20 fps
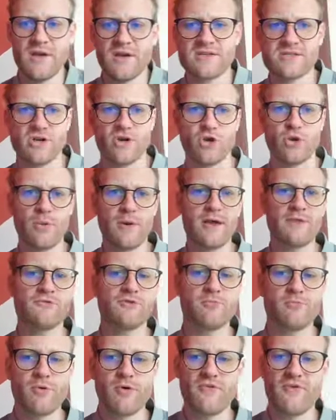So you will have
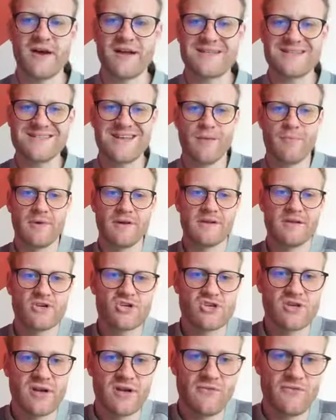to provide some
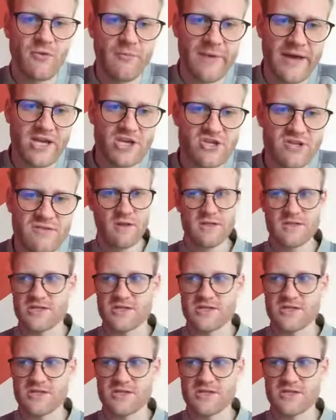additional information.